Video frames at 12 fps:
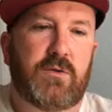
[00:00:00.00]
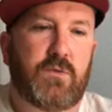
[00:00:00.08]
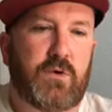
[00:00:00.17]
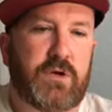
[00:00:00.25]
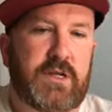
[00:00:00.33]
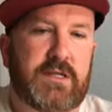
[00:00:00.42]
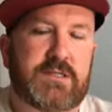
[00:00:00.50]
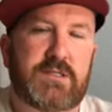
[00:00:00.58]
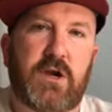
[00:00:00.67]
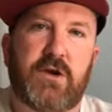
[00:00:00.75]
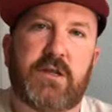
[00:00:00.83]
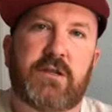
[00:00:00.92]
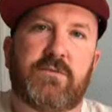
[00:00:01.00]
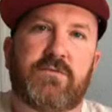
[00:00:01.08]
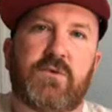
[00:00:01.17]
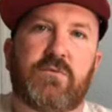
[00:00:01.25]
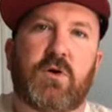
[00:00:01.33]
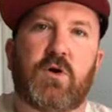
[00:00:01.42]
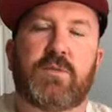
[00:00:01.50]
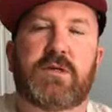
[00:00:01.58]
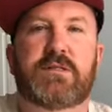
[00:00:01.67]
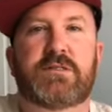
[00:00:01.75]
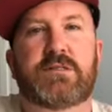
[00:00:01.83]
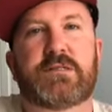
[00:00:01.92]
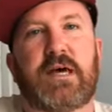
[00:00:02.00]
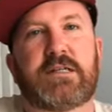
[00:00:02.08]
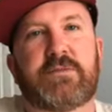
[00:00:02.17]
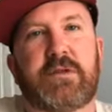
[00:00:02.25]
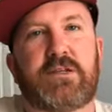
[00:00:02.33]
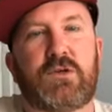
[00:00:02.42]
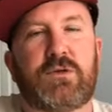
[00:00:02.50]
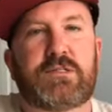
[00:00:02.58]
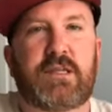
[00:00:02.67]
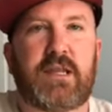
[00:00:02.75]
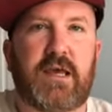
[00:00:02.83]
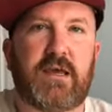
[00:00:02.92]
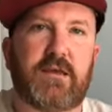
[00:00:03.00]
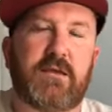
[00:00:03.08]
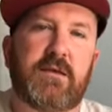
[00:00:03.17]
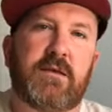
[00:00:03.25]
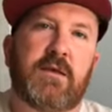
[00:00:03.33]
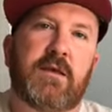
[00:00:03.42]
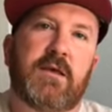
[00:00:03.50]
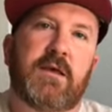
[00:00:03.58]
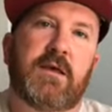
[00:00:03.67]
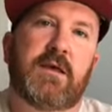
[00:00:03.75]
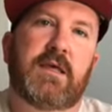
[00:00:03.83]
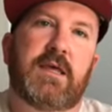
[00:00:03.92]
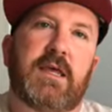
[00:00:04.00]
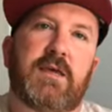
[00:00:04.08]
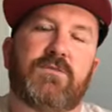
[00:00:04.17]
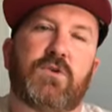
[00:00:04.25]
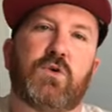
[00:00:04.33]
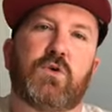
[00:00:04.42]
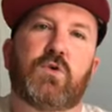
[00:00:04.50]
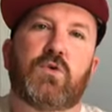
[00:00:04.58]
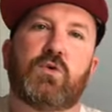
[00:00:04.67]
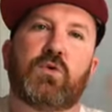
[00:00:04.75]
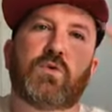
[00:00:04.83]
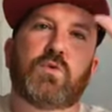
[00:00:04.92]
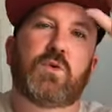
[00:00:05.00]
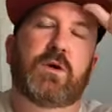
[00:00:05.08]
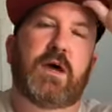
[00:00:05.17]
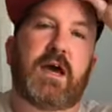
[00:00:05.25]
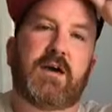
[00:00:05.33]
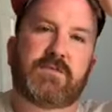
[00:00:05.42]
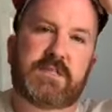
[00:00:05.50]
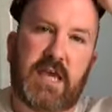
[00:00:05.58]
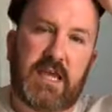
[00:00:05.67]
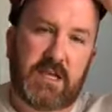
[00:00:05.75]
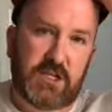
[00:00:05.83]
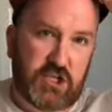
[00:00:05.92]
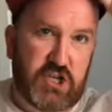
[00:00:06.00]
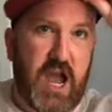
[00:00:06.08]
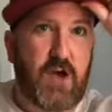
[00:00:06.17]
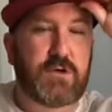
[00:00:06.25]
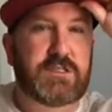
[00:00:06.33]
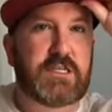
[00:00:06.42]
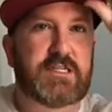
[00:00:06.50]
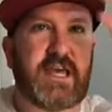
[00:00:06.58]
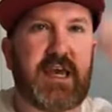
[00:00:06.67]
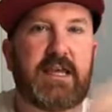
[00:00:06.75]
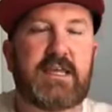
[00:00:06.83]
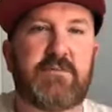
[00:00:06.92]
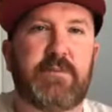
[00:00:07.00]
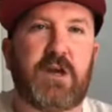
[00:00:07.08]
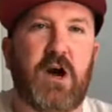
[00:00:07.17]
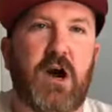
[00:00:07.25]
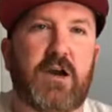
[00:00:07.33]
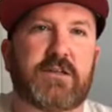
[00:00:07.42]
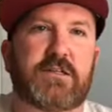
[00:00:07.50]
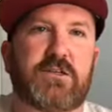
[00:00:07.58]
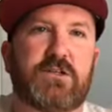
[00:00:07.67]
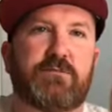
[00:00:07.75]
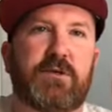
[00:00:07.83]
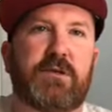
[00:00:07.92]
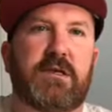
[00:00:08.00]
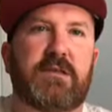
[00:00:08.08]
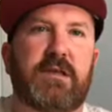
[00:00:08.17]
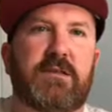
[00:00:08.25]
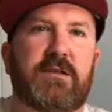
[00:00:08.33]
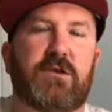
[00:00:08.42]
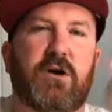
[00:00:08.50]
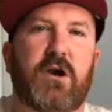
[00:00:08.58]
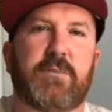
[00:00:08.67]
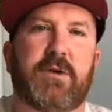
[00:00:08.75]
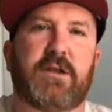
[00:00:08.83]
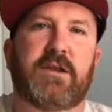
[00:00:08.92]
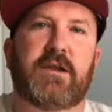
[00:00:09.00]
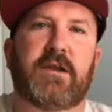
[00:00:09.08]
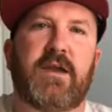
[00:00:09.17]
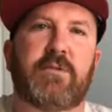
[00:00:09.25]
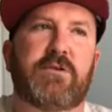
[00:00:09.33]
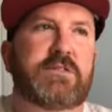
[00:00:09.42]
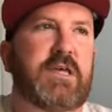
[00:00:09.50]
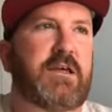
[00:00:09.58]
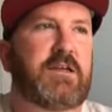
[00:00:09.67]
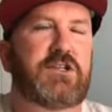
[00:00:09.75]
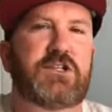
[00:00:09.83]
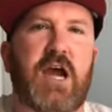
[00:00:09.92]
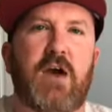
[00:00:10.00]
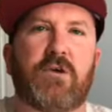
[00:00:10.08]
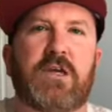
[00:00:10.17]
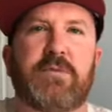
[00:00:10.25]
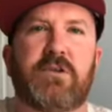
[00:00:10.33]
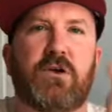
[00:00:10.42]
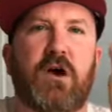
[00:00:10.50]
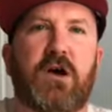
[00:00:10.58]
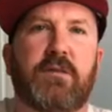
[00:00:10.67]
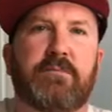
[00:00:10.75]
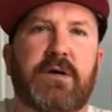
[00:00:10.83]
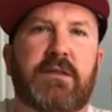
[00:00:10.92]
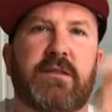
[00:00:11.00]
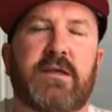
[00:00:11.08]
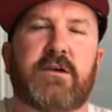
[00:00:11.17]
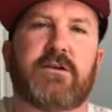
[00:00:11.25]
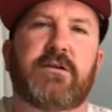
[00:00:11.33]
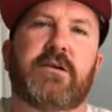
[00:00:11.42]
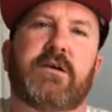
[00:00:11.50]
We're gonna get started in a few moments. How's everybody doing today? If you have taken a shower today, give me a heart. Hit the little heart button there. Everybody's taking a shower, give me a little heart button there.